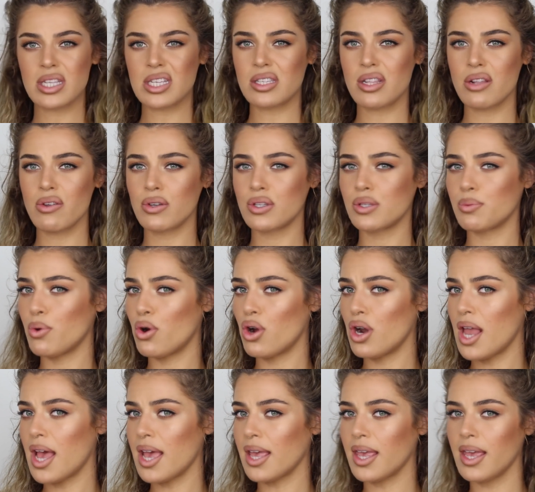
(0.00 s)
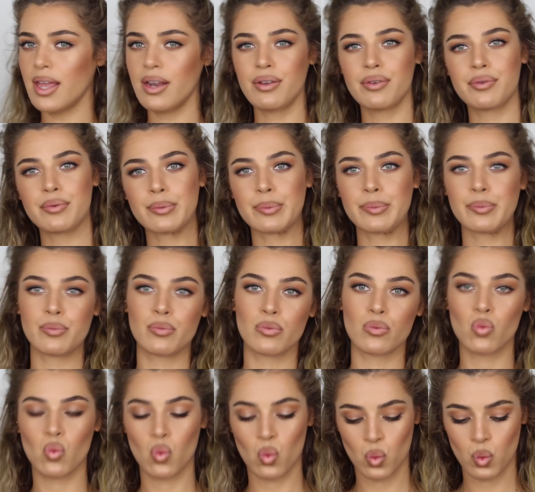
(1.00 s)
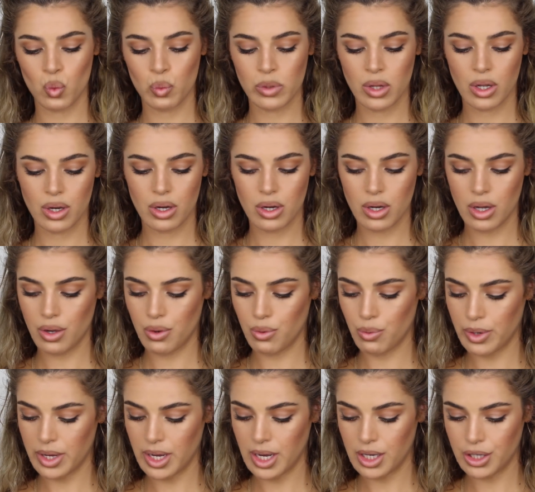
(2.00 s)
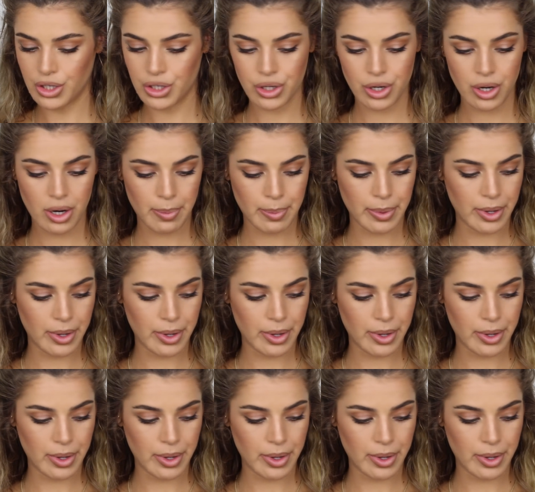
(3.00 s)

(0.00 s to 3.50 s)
This looks more like it. Not really sure,